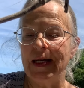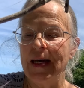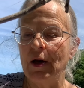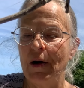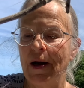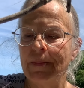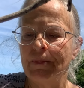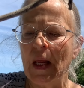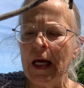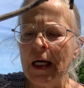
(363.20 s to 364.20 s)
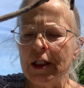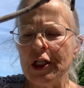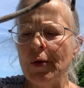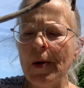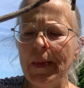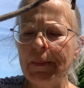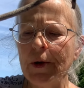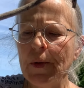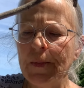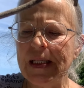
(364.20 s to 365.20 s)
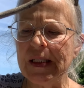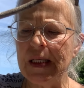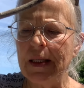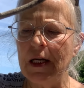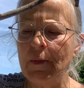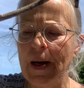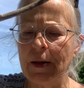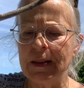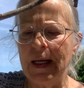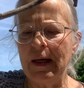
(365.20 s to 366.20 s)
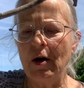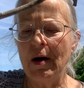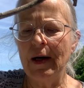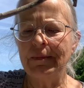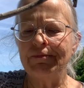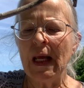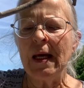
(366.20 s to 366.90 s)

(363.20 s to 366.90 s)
Dagon. Do you remember when we studied about Dagon?